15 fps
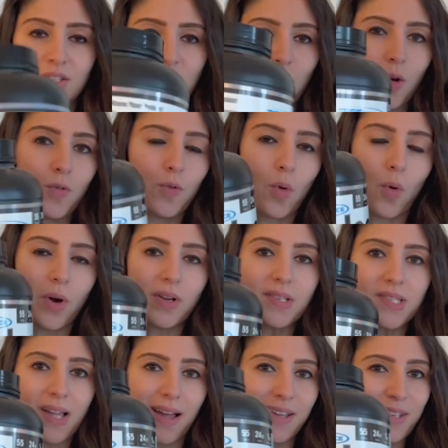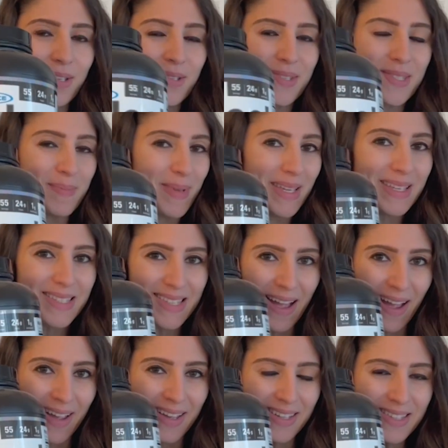So of course I used PE
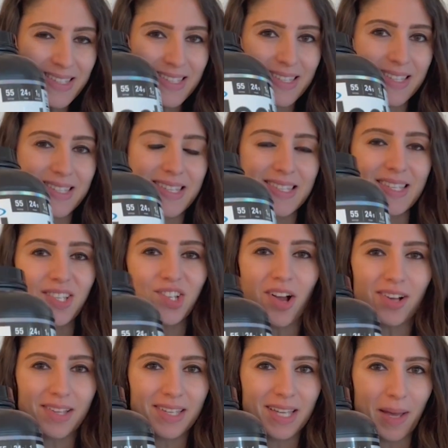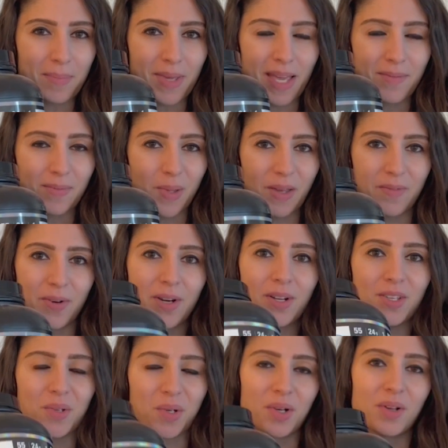Science. This is the chocolate cupcake flavor.
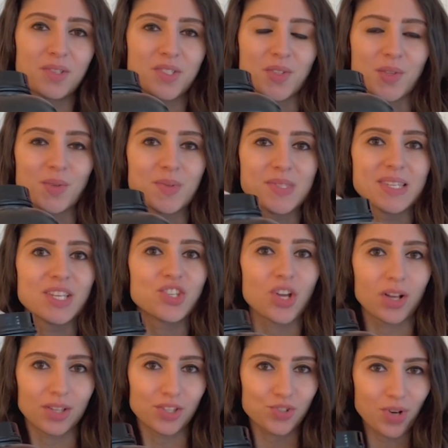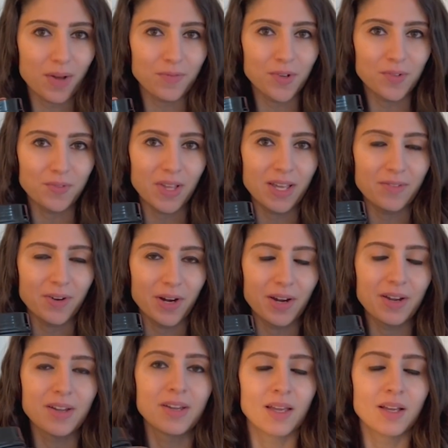You can also use the chocolate truffle
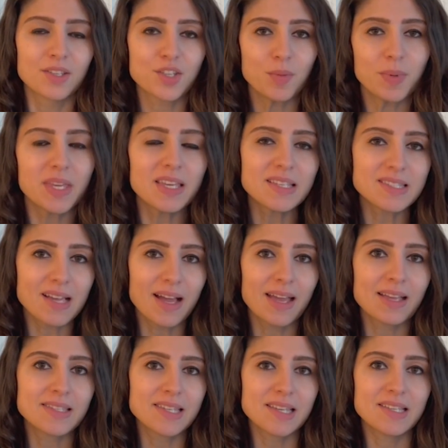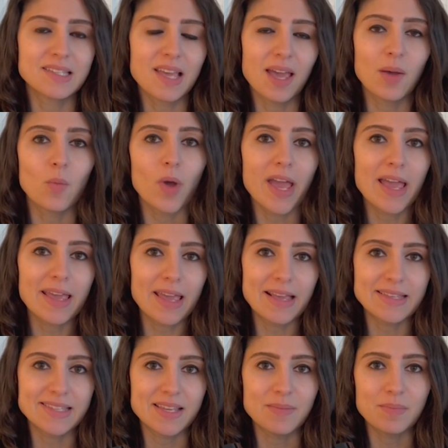flavor. So PE Science is a whey
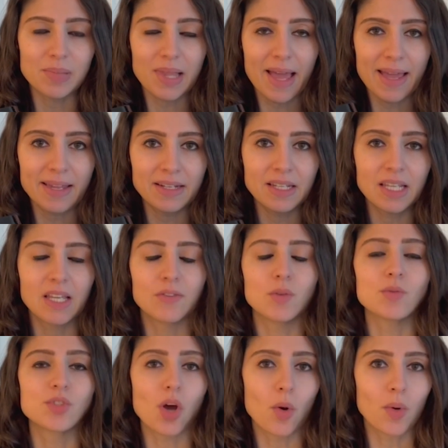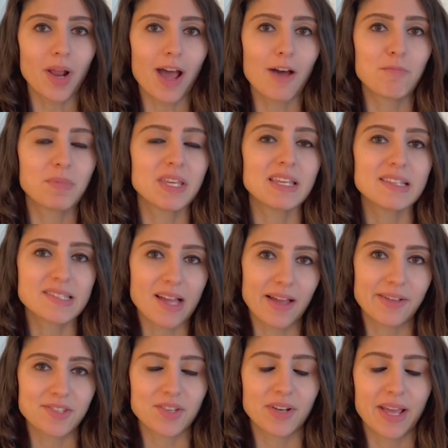casein blend. If you don't have PE
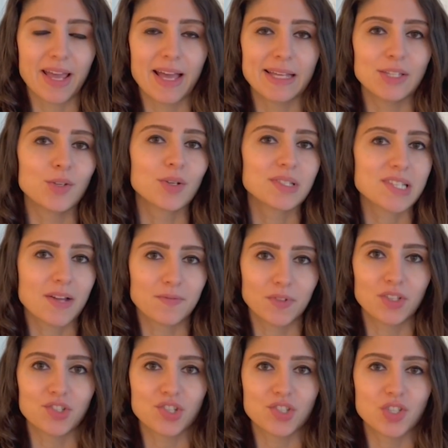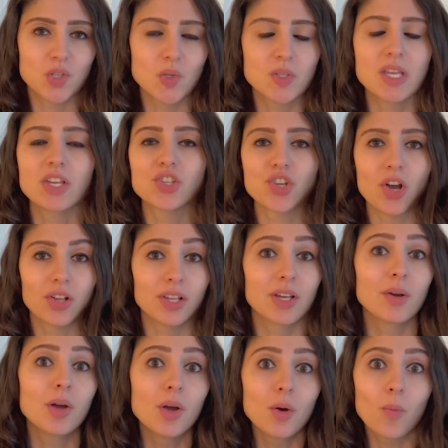Science on hand, you could definitely just use a chocolate
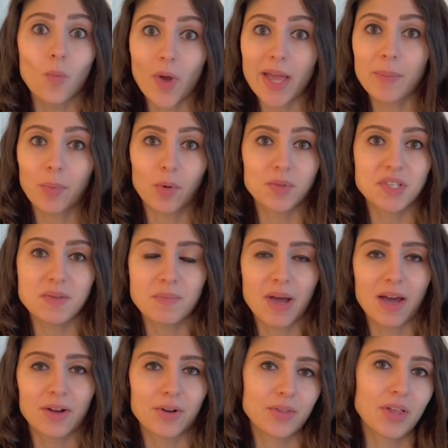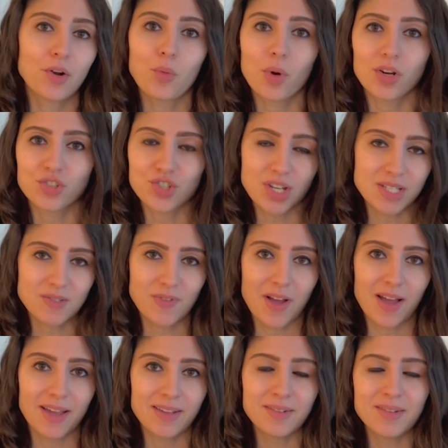whey protein powder. That'll work just
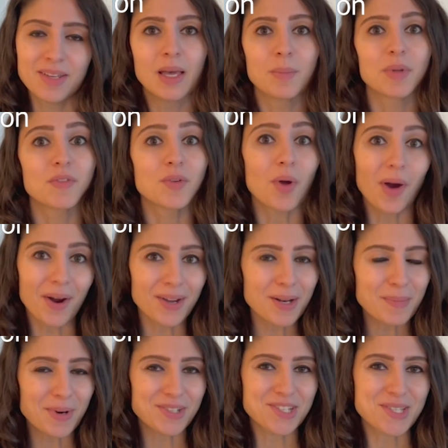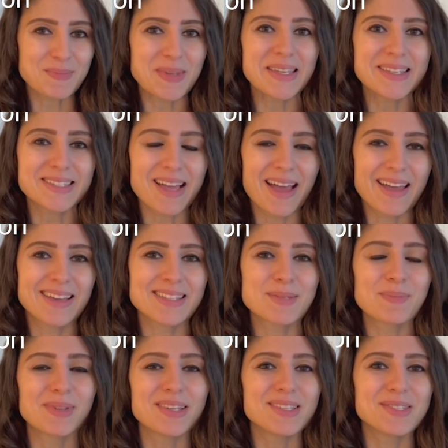fine. But if you are gonna purchase PE Science,
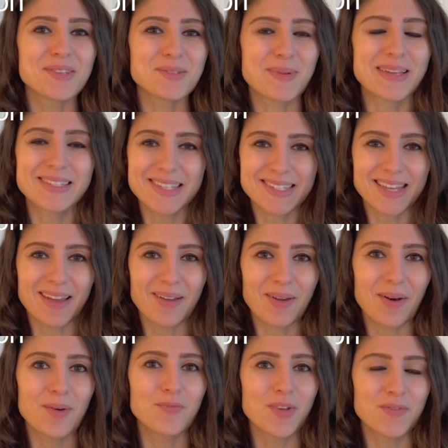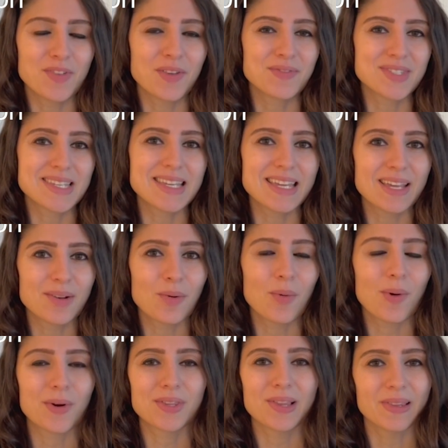please use my discount code FIT15
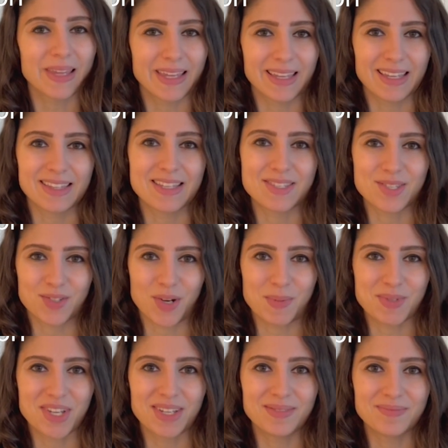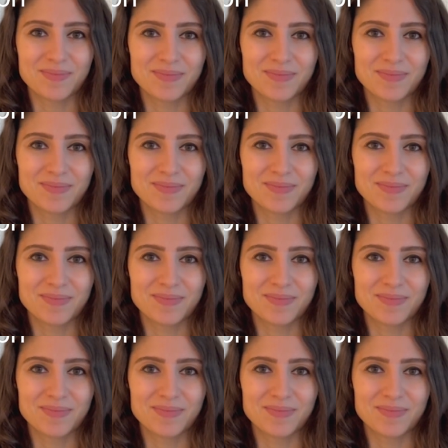or the link in the description.